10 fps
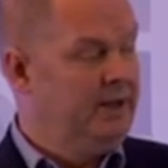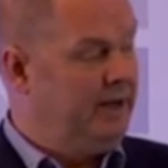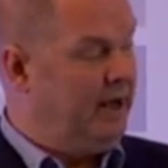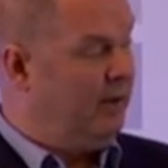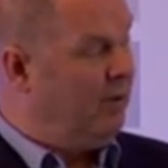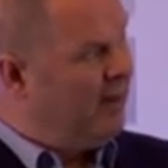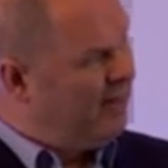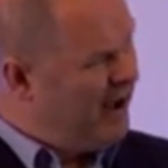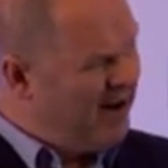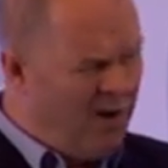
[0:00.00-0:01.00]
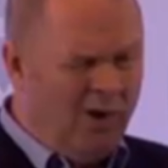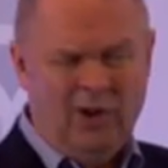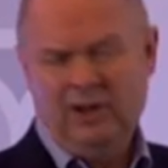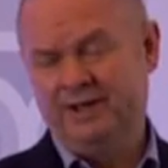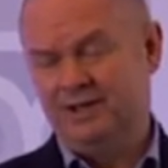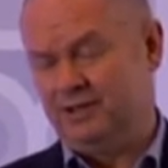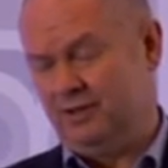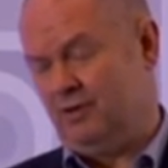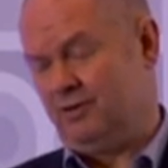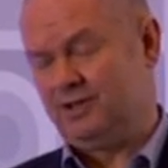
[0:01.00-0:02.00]
Now, they're all
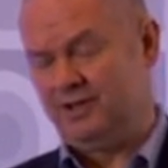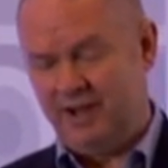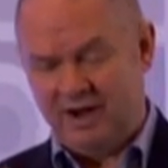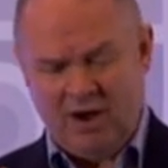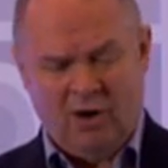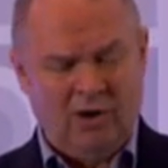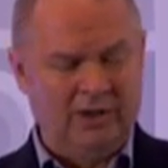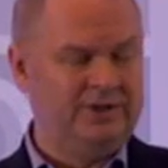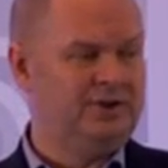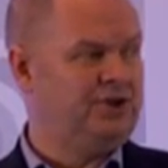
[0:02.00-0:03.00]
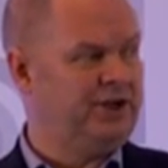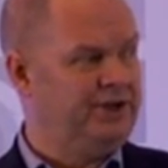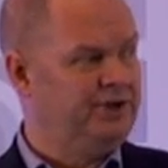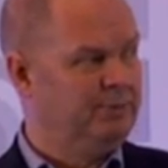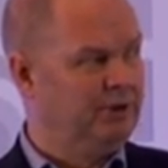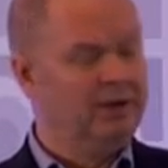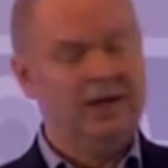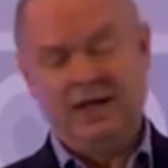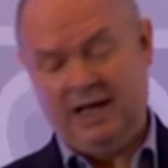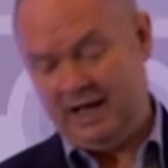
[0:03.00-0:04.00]
interlocked, they're all interchangeable,
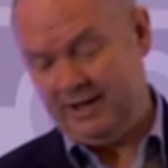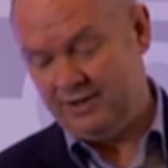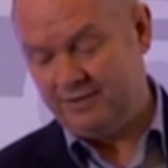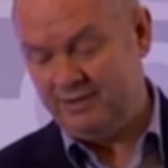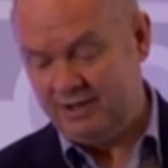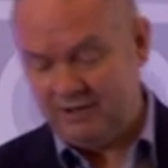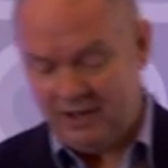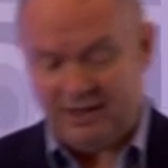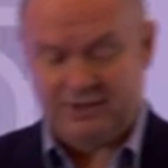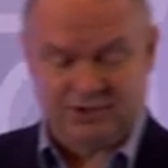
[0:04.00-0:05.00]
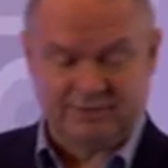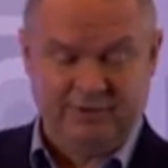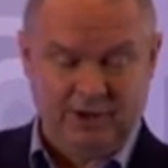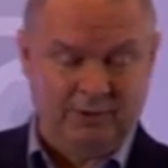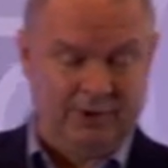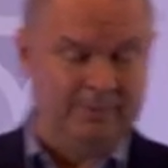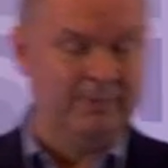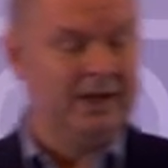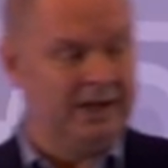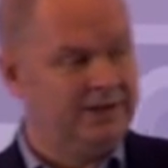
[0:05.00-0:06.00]
and you can't just view them
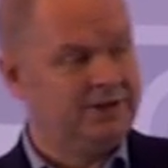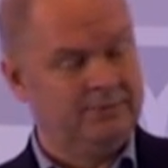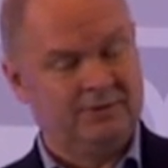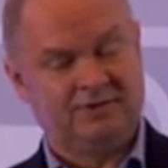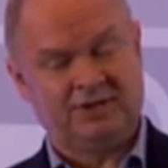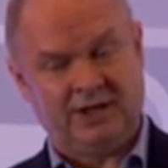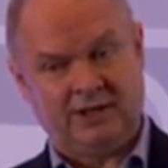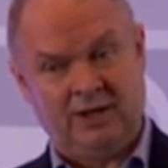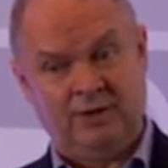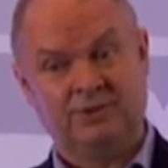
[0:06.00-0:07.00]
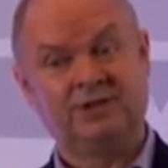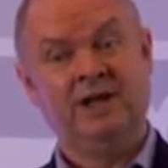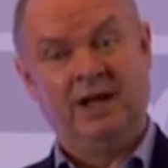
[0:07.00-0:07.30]
in terms of silos.